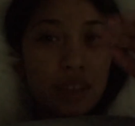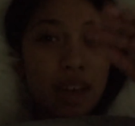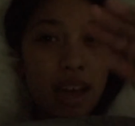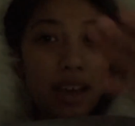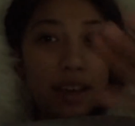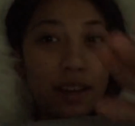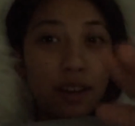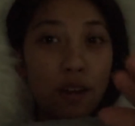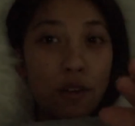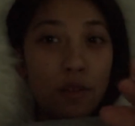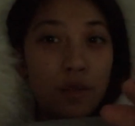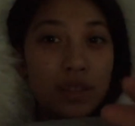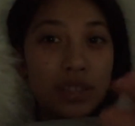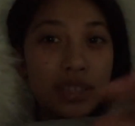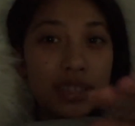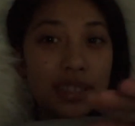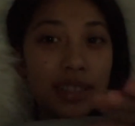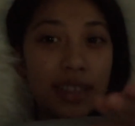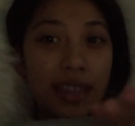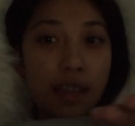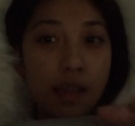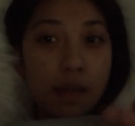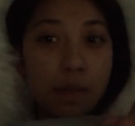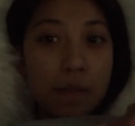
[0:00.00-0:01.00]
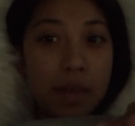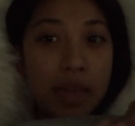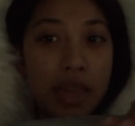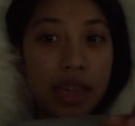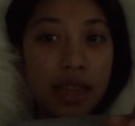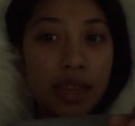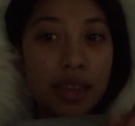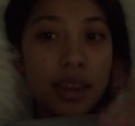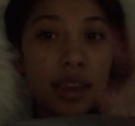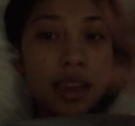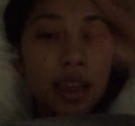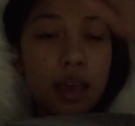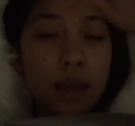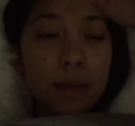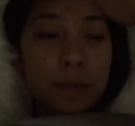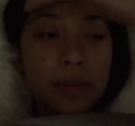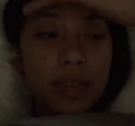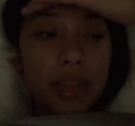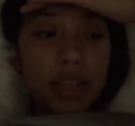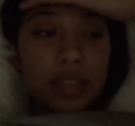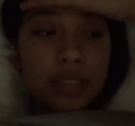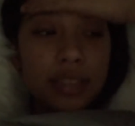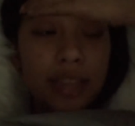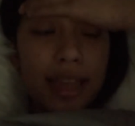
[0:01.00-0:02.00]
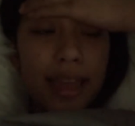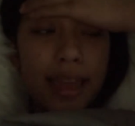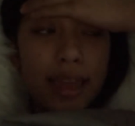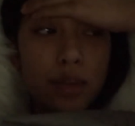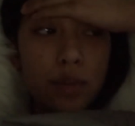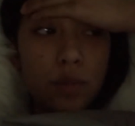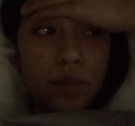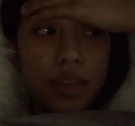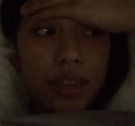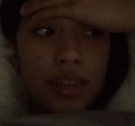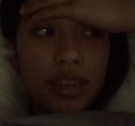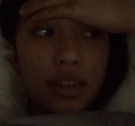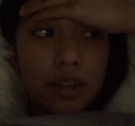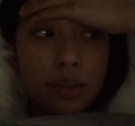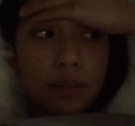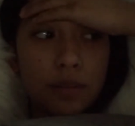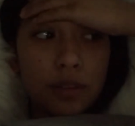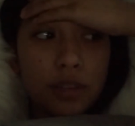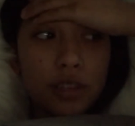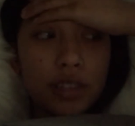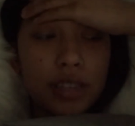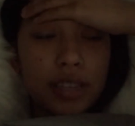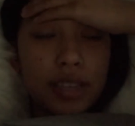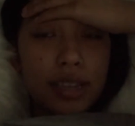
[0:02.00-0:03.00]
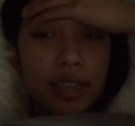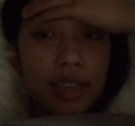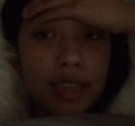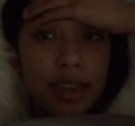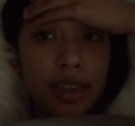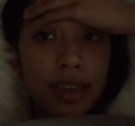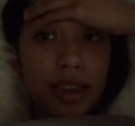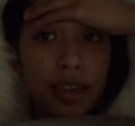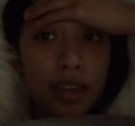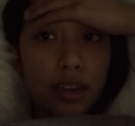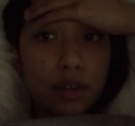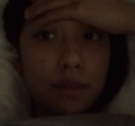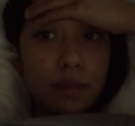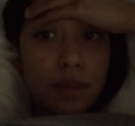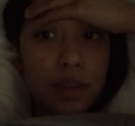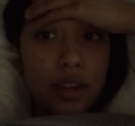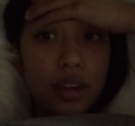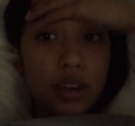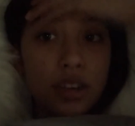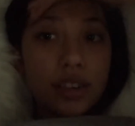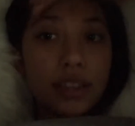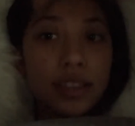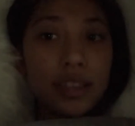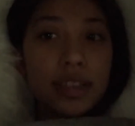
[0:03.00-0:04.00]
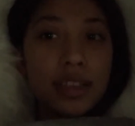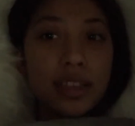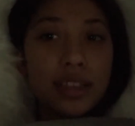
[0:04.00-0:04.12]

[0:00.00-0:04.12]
I always stay in bed because I hate waking up early and getting out of bed early,